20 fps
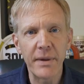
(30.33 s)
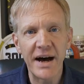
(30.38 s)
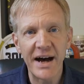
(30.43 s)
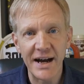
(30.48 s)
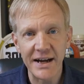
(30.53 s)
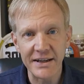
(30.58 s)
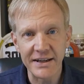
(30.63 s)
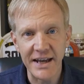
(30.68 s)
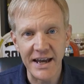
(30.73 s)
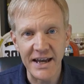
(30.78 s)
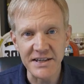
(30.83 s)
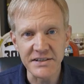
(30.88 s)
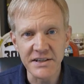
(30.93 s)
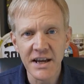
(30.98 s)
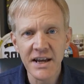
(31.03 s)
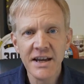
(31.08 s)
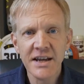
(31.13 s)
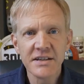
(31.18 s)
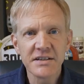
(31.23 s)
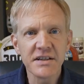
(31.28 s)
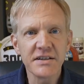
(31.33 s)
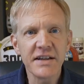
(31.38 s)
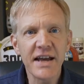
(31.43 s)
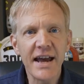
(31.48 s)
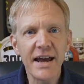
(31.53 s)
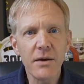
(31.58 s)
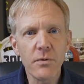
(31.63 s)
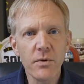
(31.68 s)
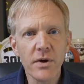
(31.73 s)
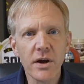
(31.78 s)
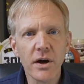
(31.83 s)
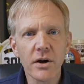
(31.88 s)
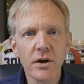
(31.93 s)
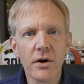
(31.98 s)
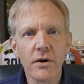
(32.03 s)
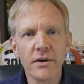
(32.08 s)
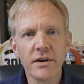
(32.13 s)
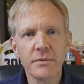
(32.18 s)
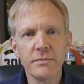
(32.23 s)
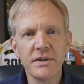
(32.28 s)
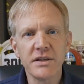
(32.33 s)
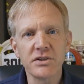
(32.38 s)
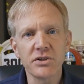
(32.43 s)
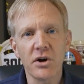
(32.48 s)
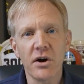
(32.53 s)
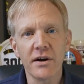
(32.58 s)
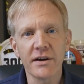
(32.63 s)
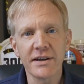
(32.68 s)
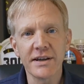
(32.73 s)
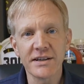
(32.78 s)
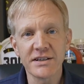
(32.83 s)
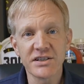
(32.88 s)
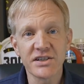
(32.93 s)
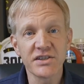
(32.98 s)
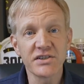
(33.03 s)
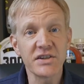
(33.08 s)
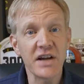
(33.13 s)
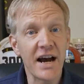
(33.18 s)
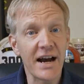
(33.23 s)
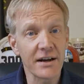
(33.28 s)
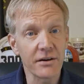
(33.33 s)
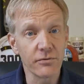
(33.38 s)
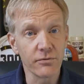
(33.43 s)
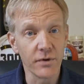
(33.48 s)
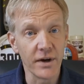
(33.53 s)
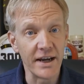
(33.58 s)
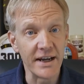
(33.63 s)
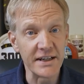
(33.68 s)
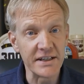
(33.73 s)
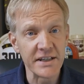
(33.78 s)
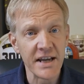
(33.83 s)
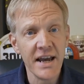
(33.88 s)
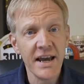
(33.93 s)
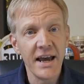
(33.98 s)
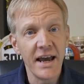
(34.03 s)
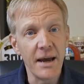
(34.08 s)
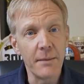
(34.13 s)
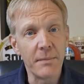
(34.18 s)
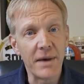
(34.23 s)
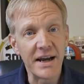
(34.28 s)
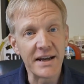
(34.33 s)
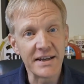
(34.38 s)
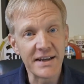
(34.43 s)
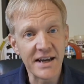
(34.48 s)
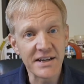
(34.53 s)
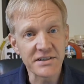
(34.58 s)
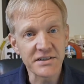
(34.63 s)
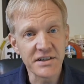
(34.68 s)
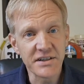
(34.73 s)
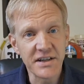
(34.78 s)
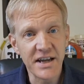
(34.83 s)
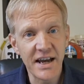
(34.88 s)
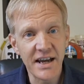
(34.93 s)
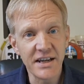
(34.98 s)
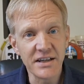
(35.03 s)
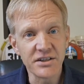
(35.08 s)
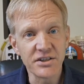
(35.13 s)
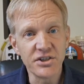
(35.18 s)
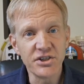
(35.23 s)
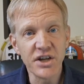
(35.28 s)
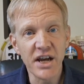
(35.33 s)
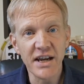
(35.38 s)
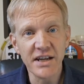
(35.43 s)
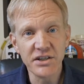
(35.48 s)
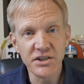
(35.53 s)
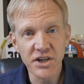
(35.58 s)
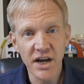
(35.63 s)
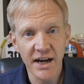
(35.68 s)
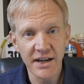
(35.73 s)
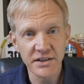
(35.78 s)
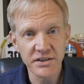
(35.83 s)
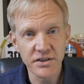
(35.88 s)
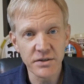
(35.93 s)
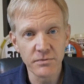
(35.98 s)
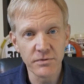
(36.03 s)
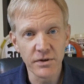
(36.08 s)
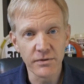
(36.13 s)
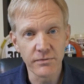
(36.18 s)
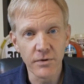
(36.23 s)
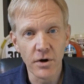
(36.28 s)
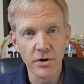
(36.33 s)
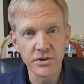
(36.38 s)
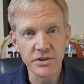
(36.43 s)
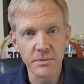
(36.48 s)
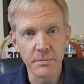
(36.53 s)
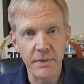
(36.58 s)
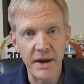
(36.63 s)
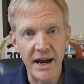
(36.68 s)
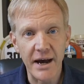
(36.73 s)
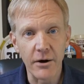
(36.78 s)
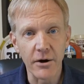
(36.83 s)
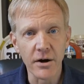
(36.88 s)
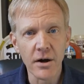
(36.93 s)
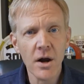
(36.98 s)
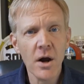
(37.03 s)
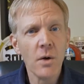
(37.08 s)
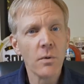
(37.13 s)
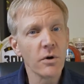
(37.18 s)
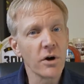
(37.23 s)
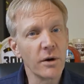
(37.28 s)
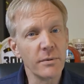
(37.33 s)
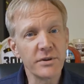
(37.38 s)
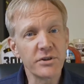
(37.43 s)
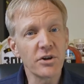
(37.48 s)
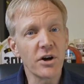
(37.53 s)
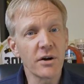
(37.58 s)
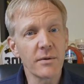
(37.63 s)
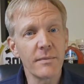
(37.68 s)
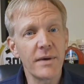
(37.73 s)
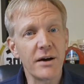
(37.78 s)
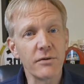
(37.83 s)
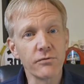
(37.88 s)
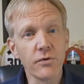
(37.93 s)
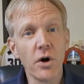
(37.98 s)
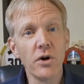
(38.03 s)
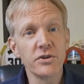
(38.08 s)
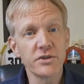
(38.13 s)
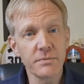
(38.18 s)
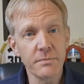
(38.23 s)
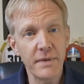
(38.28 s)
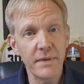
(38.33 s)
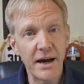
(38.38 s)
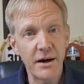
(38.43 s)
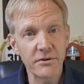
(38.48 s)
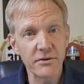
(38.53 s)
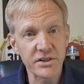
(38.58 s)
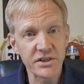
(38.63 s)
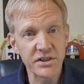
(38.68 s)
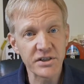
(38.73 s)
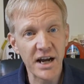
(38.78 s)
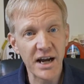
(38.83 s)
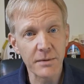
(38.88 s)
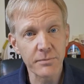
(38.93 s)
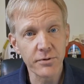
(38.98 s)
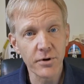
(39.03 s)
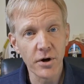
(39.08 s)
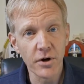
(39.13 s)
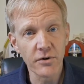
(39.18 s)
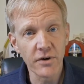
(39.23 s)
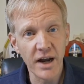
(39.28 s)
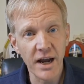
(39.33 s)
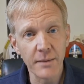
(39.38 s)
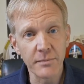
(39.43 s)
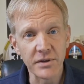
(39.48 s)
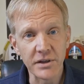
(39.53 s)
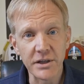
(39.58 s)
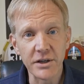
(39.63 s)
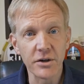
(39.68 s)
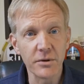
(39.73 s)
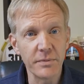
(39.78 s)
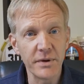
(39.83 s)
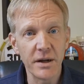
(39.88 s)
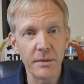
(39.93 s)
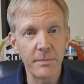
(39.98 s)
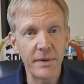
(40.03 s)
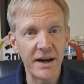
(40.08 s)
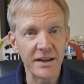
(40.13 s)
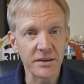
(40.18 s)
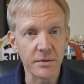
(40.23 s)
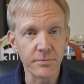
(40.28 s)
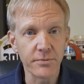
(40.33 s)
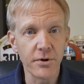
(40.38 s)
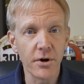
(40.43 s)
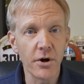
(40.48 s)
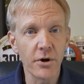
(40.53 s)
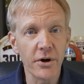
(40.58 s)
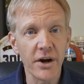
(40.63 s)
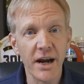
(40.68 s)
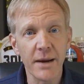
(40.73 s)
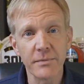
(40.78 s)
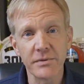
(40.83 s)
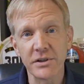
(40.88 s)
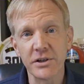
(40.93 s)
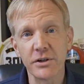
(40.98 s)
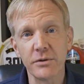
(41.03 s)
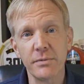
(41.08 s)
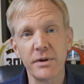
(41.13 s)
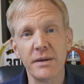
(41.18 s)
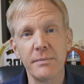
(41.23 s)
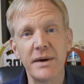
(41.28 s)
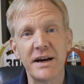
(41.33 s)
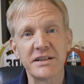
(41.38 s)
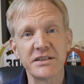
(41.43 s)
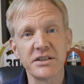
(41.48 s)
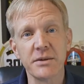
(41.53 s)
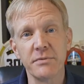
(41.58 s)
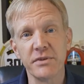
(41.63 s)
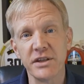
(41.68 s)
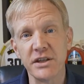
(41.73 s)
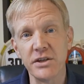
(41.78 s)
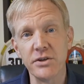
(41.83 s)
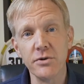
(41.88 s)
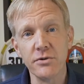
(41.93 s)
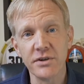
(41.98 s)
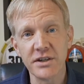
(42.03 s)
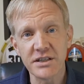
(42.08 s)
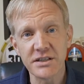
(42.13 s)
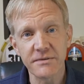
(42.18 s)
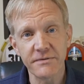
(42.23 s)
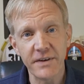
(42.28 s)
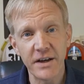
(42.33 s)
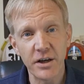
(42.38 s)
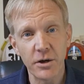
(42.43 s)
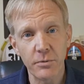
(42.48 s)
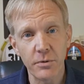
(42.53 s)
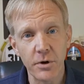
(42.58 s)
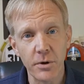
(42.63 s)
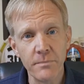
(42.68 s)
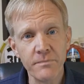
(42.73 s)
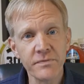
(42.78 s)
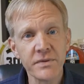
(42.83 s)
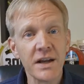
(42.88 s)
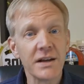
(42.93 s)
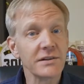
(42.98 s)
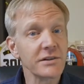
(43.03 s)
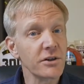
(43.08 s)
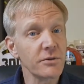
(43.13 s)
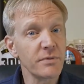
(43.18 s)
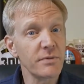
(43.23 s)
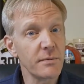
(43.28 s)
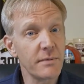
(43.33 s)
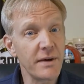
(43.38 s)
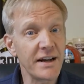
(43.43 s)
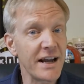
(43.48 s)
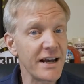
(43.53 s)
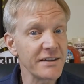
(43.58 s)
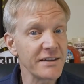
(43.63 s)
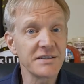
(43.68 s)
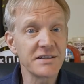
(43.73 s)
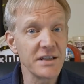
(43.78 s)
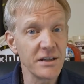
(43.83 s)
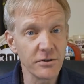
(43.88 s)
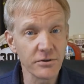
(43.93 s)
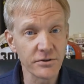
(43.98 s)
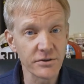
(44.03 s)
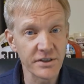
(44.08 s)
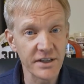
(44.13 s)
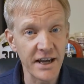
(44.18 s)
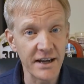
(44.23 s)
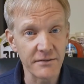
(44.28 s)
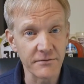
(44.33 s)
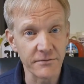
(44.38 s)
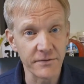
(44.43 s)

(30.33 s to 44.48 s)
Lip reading: podcast. Today, we are going to be talking stock rigs. And my guest today is Jay Johnson with Rosenbauer. We're going to be talking about Rosenbauer's stock program, a little bit about the program, a little bit about some of the units available, a little bit about how the dealers get